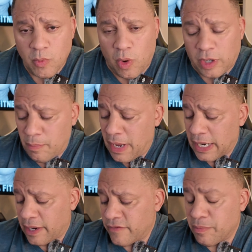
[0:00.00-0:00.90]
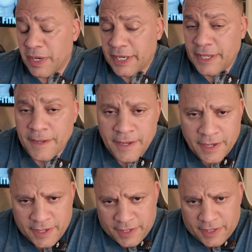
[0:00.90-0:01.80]
Welcome back, everybody.
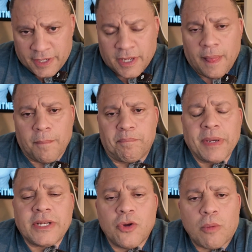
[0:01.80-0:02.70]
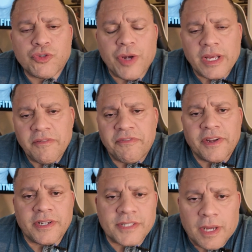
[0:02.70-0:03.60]
Big Norm's Training and
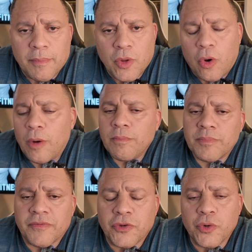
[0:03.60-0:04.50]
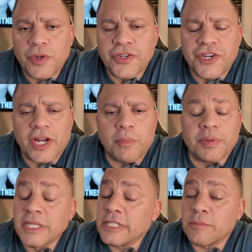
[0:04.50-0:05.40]
Fitness. I'm Norm. If you're new to the channel,
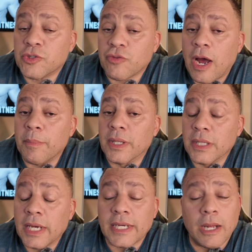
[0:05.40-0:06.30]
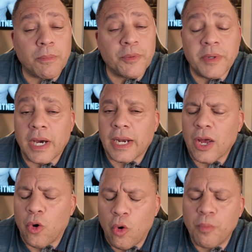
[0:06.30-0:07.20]
please subscribe and like. It helps me out. And I
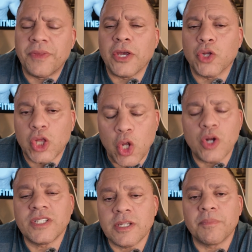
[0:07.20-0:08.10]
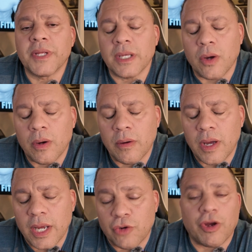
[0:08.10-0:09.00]
hope that you learned something
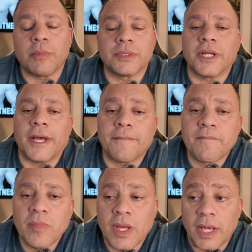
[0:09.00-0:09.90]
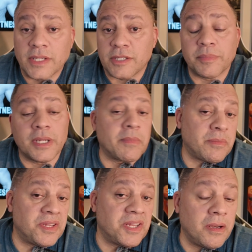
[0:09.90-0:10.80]
incredible today and something
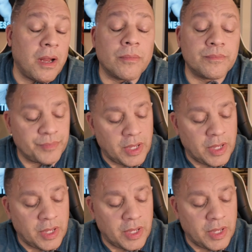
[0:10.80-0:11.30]
maybe you didn't know.